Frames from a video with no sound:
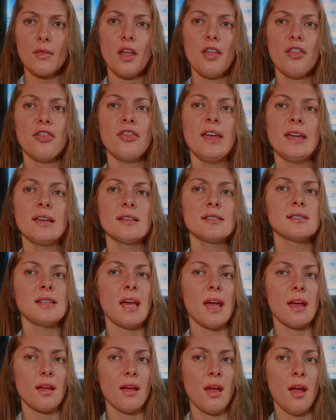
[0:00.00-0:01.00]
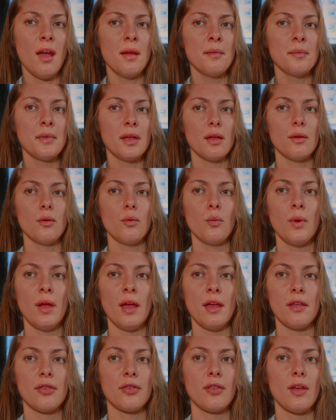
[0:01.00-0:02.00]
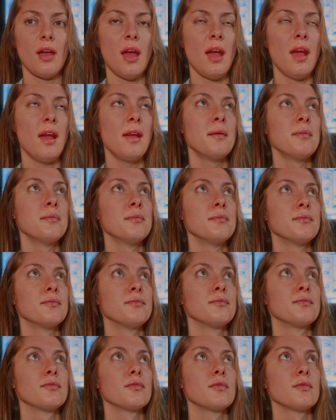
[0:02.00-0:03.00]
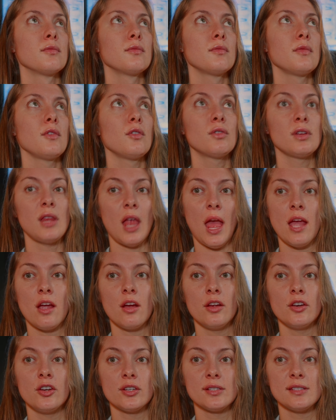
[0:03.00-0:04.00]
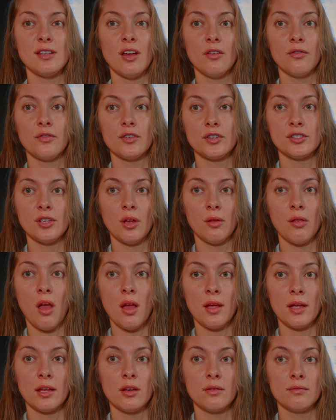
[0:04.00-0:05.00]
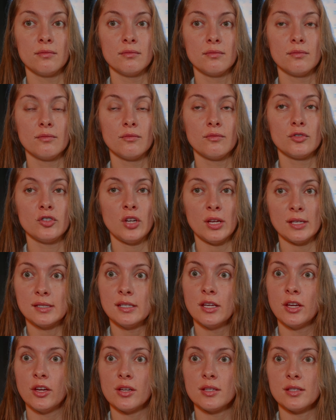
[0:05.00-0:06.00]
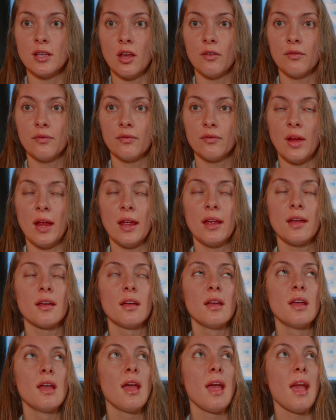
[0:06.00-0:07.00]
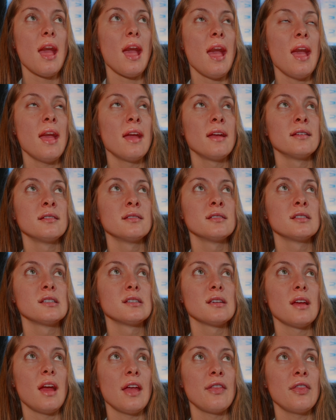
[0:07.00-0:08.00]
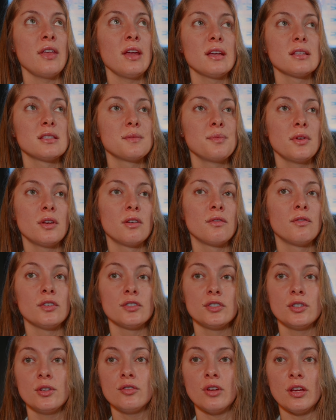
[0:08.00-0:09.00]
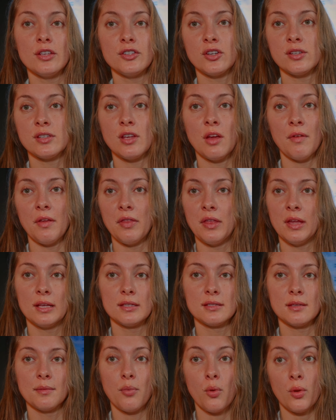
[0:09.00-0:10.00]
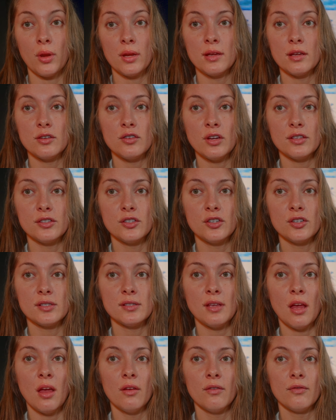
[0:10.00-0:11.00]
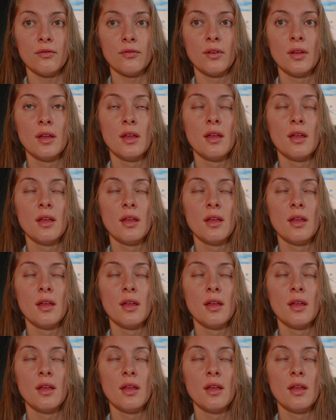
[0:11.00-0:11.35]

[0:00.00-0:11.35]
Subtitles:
things that come with relying on yourself for so long and trusting yourself, right? And I think it's beautiful to trust yourself. I think it's important to trust yourself.